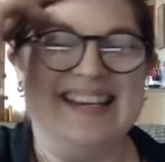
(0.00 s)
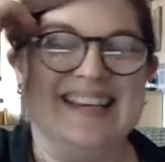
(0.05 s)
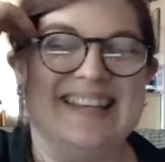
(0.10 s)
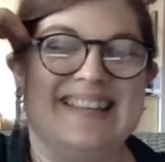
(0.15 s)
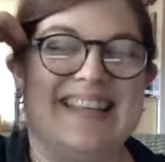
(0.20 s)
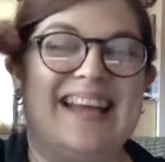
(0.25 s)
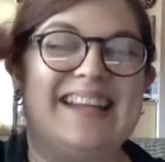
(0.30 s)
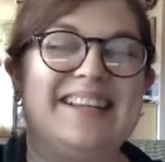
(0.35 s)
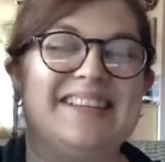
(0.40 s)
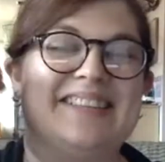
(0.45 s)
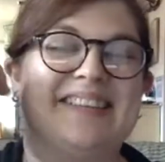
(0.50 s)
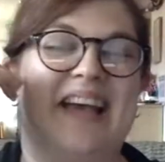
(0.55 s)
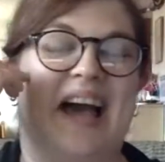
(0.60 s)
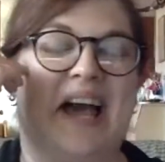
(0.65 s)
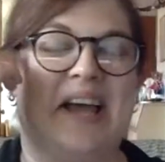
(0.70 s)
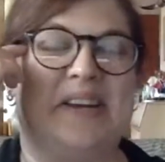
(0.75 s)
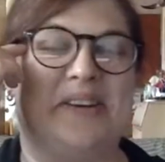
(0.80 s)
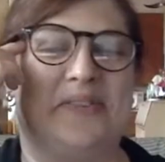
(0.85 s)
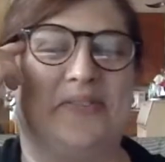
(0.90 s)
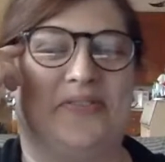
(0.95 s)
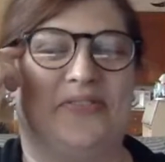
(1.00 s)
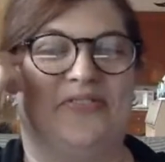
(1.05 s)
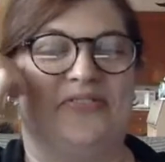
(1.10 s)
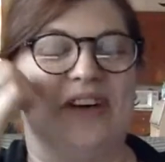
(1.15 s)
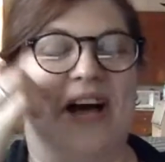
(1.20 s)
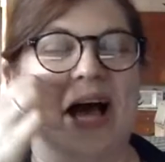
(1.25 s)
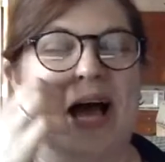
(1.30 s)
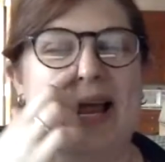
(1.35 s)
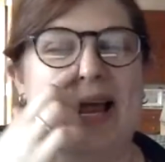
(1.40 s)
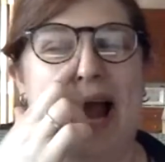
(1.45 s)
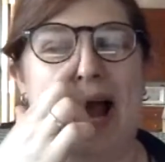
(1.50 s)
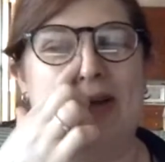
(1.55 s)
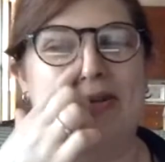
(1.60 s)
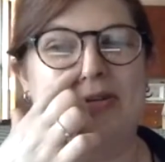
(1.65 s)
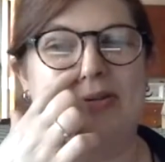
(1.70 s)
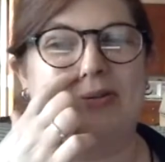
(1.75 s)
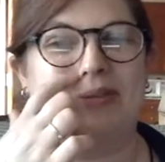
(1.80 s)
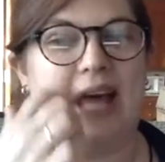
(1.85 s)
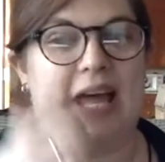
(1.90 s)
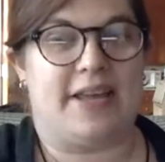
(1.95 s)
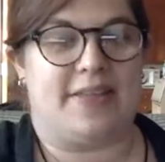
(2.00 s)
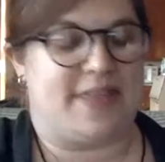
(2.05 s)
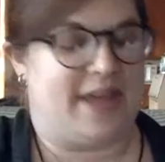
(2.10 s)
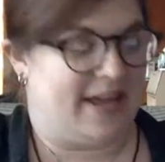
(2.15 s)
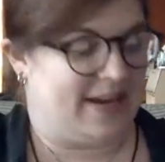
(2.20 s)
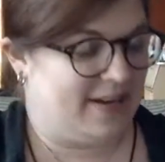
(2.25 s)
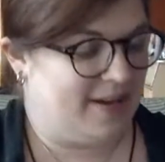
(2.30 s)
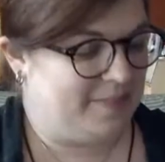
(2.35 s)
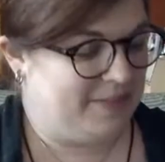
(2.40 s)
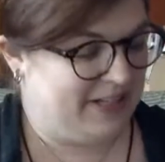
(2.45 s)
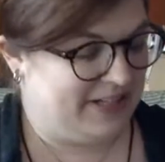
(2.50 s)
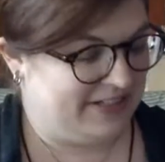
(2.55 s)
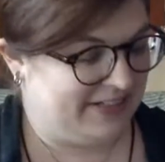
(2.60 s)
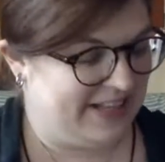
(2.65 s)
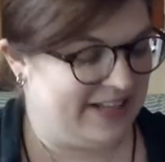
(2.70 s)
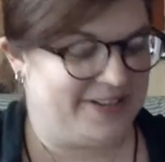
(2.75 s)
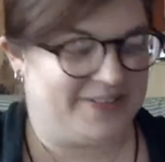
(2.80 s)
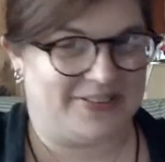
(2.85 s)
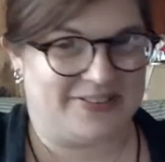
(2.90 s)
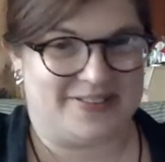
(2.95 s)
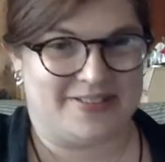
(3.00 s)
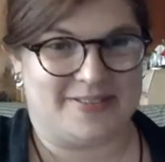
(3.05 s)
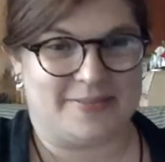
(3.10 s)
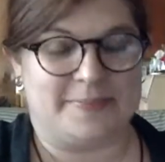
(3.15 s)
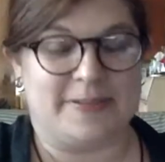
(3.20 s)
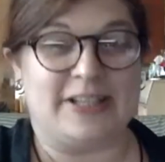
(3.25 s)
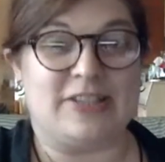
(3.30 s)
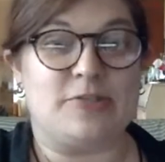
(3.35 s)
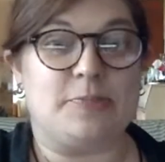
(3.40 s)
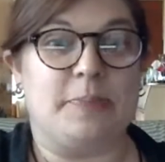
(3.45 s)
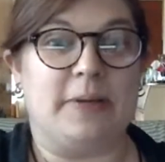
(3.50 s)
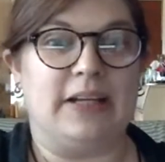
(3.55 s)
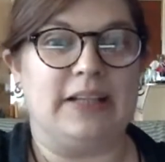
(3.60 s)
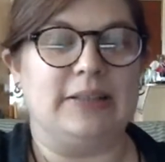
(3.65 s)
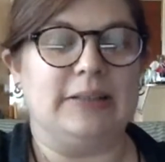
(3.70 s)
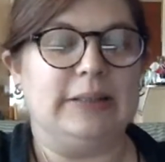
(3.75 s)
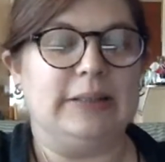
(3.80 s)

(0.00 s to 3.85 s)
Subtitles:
That is kind of, I do like that. I mean, Lady Russell's a bitch, but